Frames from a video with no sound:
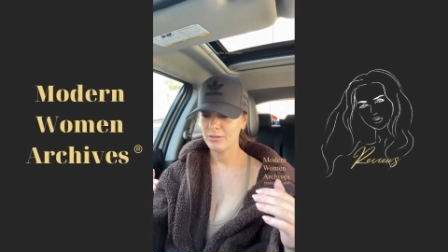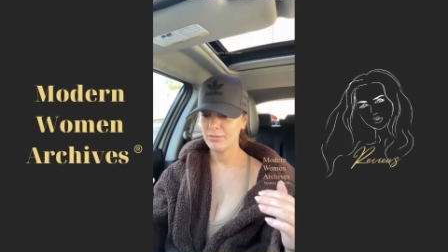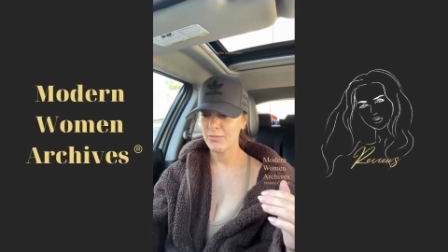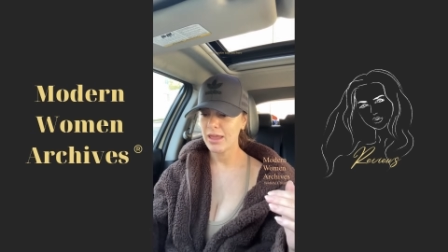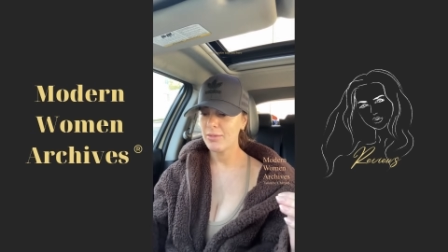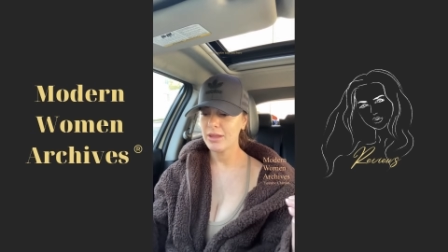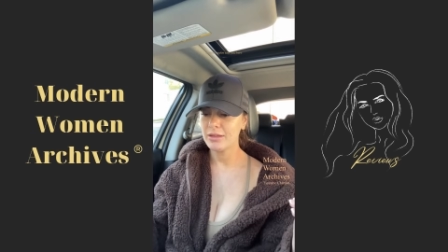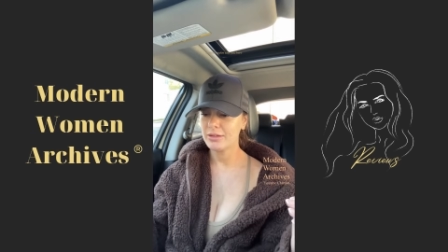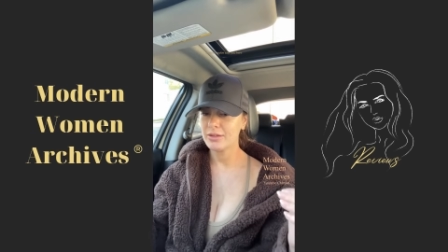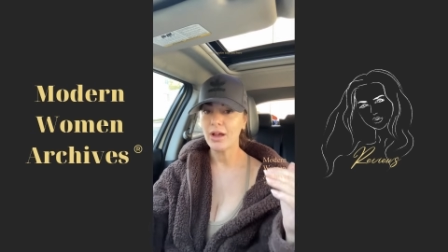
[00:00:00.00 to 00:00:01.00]
maybe
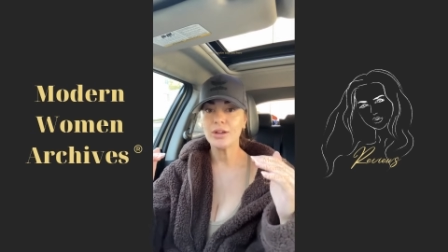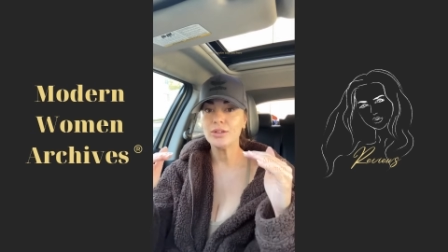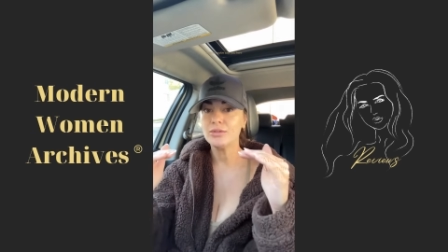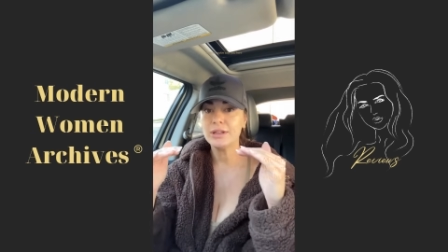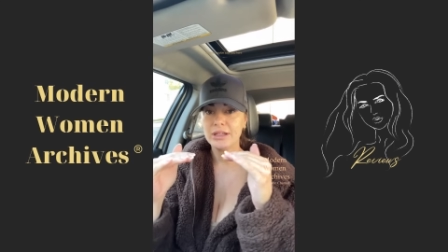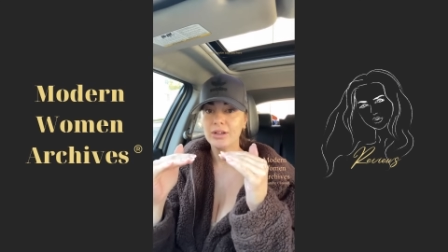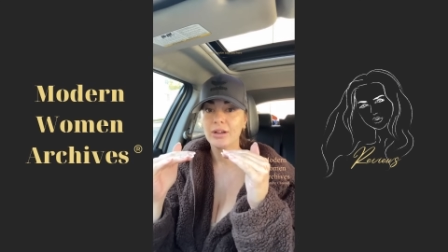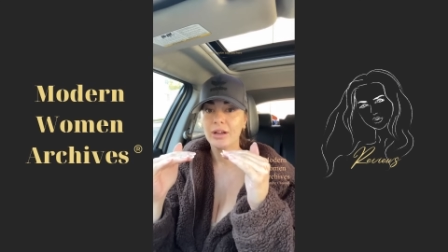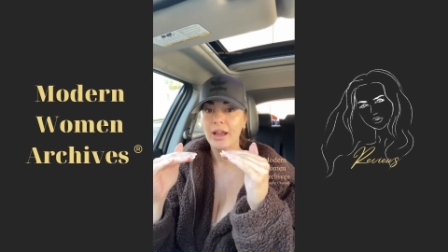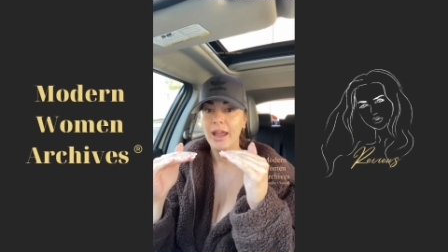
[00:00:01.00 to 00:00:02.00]
saw you
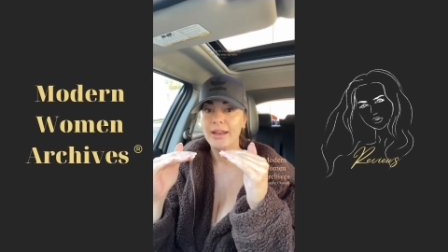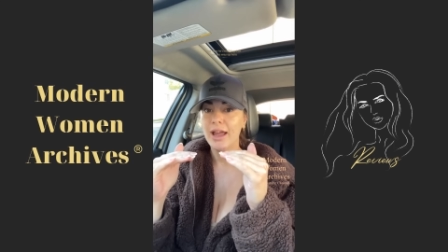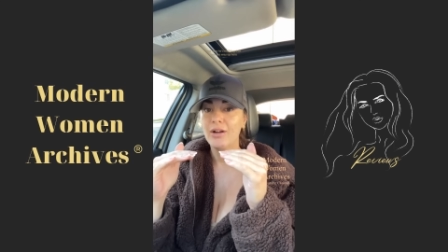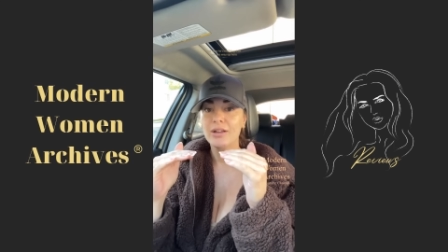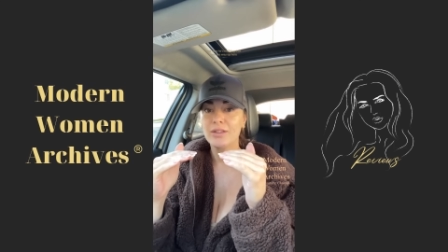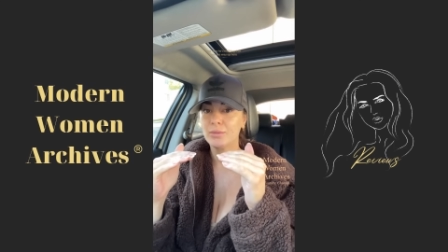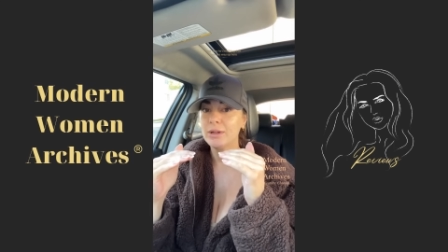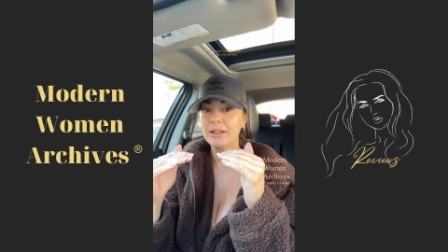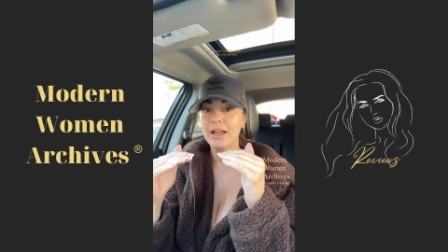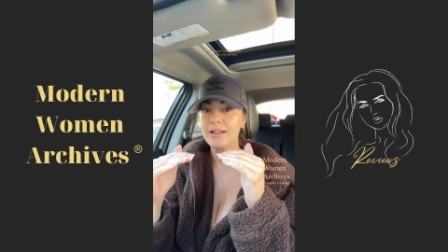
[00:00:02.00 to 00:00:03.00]
here and now he's
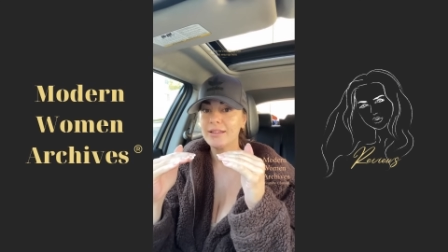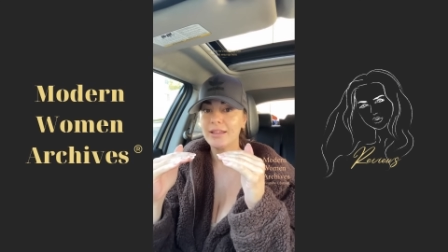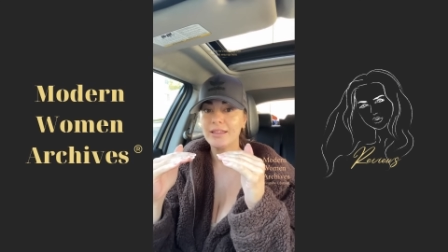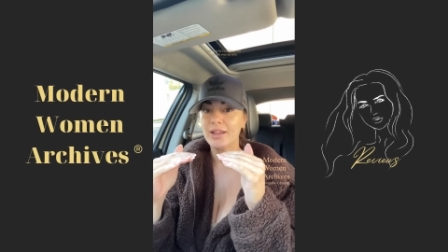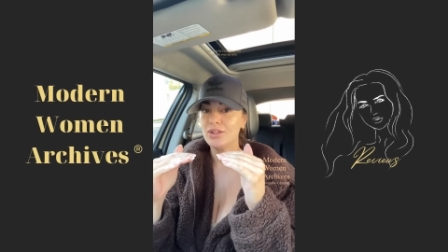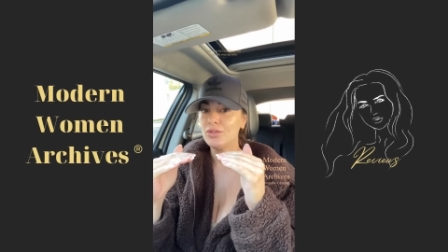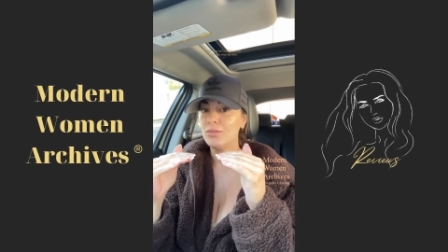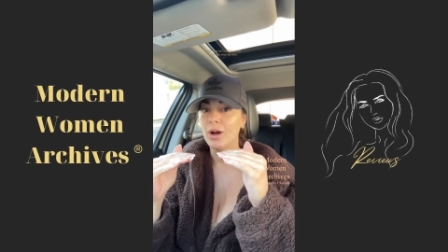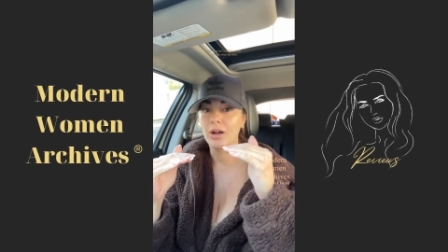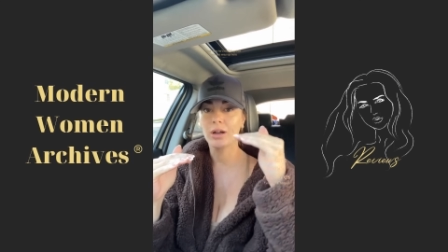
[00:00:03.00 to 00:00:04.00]
realizing that you
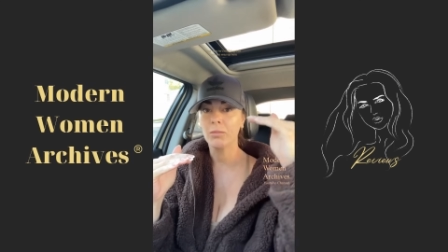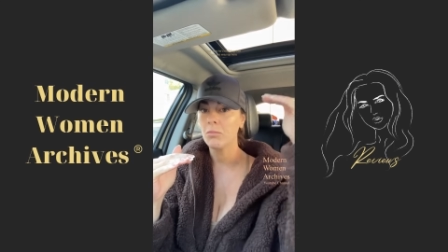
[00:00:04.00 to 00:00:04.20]
are